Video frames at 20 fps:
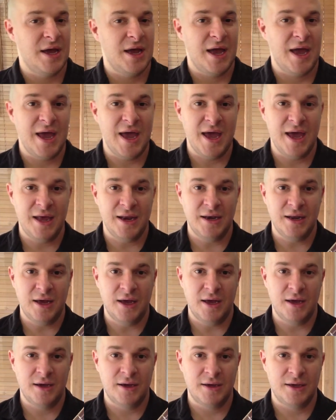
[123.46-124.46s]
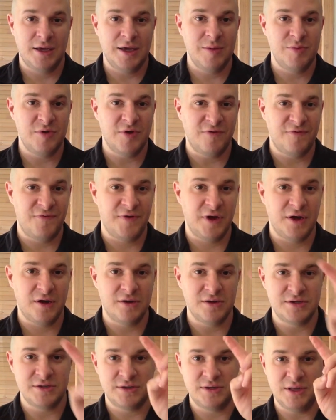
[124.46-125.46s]
And keep your
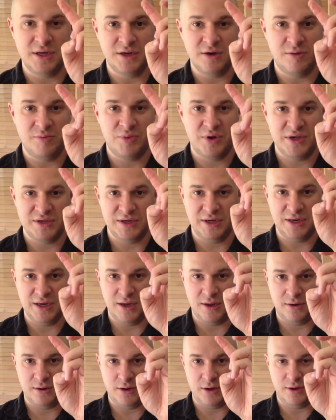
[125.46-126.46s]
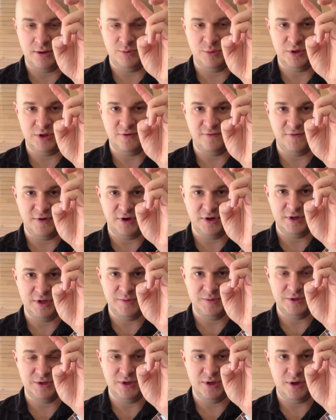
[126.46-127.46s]
fingers that are pressing down with their
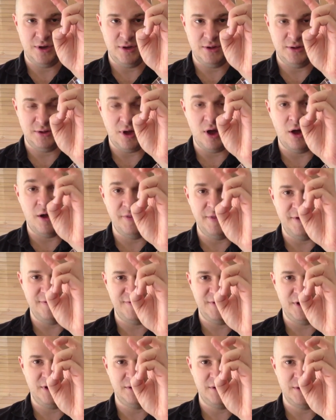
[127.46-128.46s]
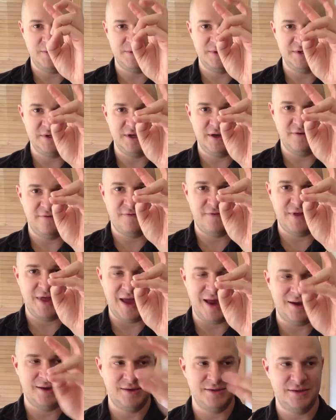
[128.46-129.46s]
fingertips on their fingertips instead of
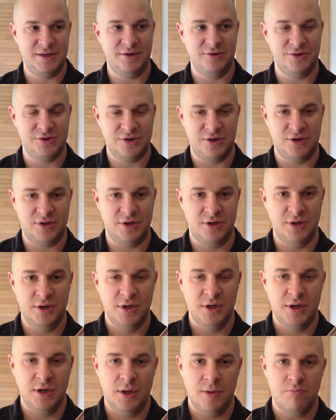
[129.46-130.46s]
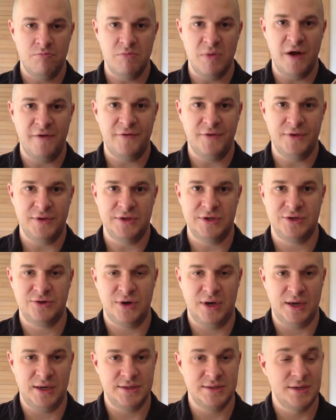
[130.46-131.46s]
flat, because then you'll start to muffle the
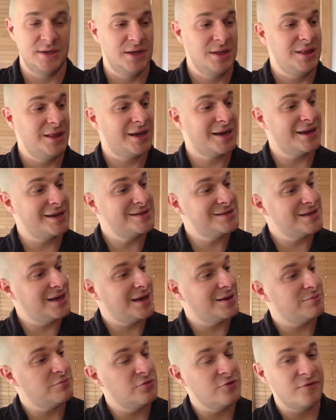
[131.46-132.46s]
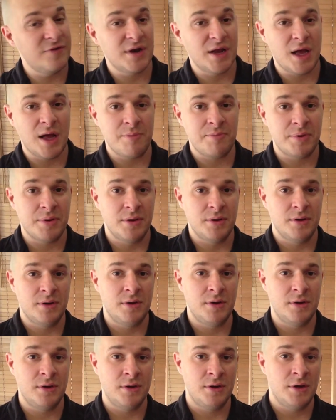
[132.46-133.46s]
strings. Like I said, move it up
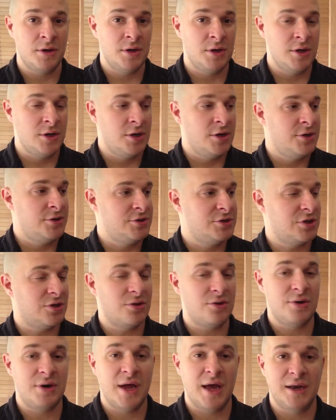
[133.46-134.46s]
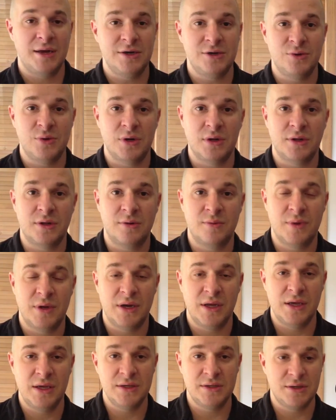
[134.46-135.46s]
to learn how to do it a little
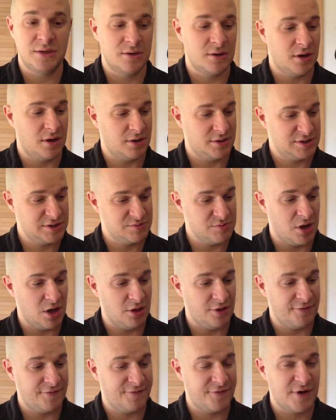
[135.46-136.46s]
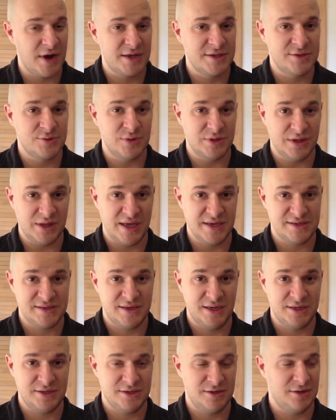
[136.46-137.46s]
bit easier on smaller frets with less
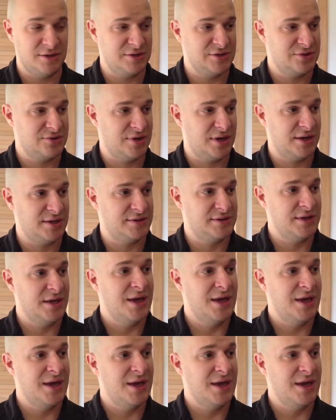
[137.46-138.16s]
tension on the strings,